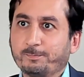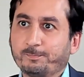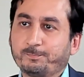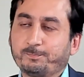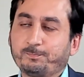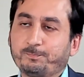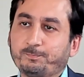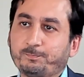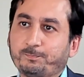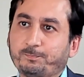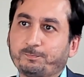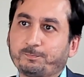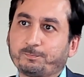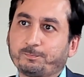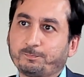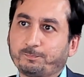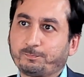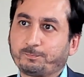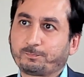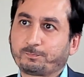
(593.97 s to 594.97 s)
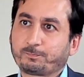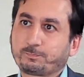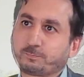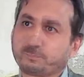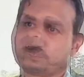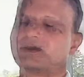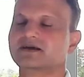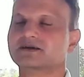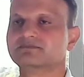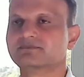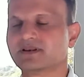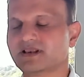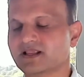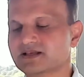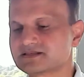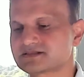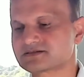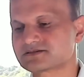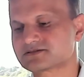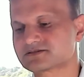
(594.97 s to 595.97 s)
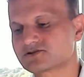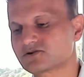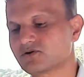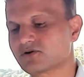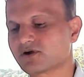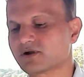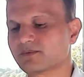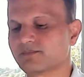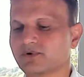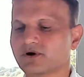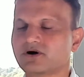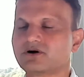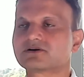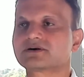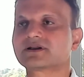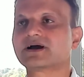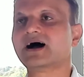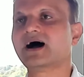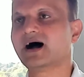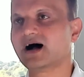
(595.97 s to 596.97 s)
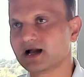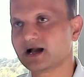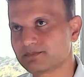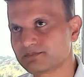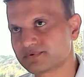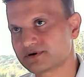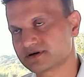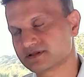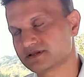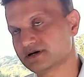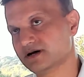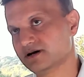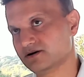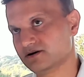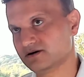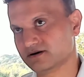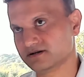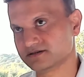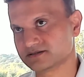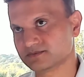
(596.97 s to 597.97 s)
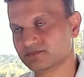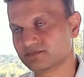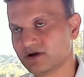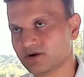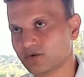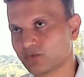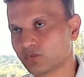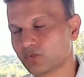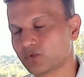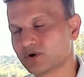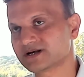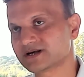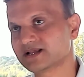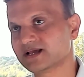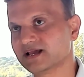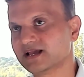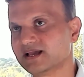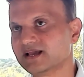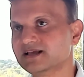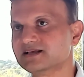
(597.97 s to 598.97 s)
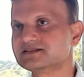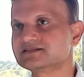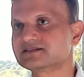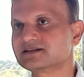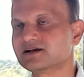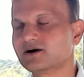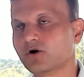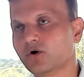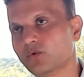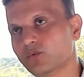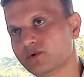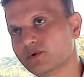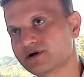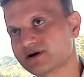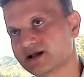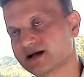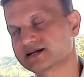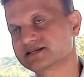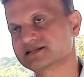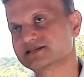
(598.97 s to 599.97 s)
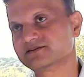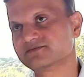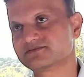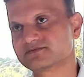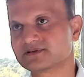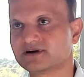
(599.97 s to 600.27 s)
Okay. Let's talk about hyperthyroidism. What is overactive